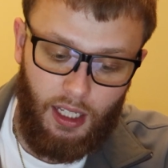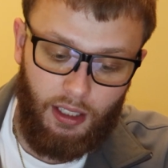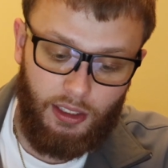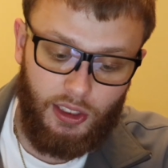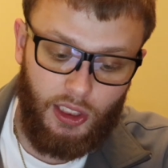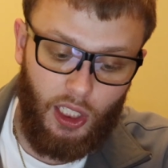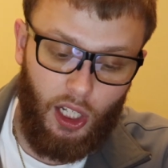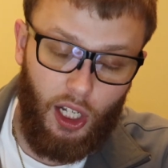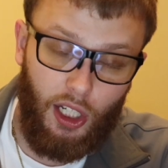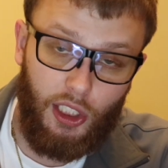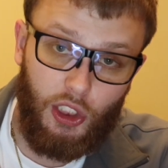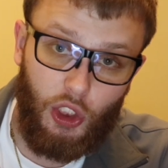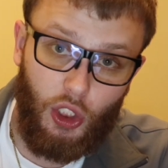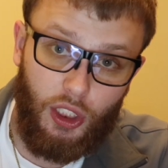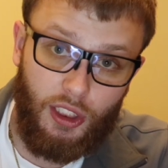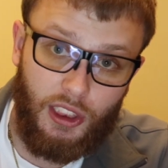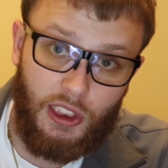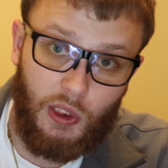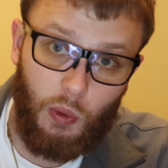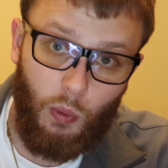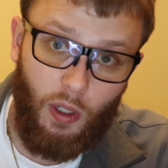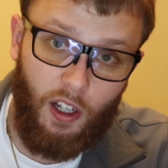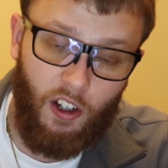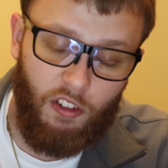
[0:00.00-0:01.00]
It's a
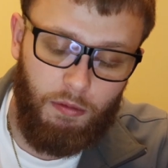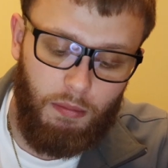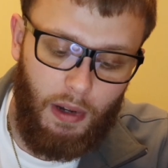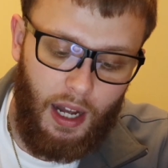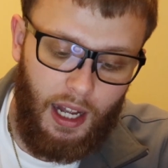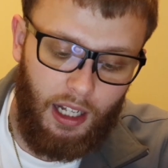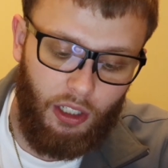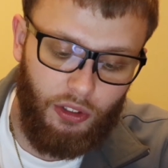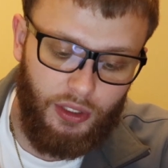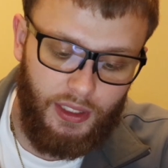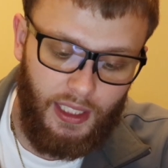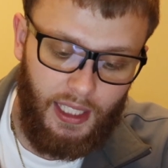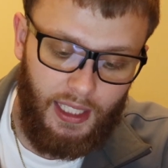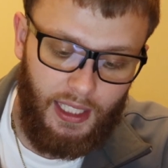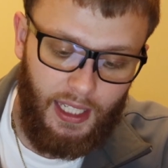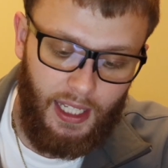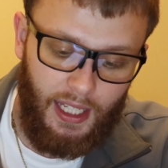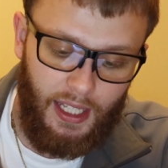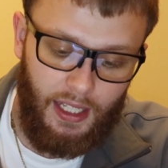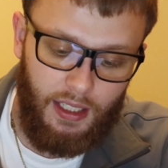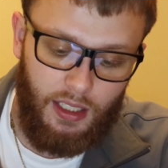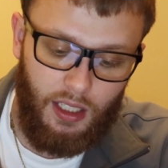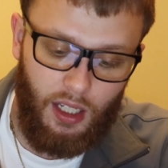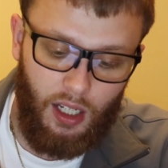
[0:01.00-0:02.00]
112-mile
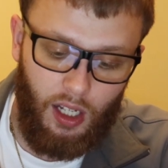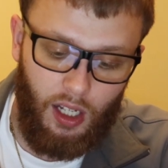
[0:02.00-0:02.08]
deadhead,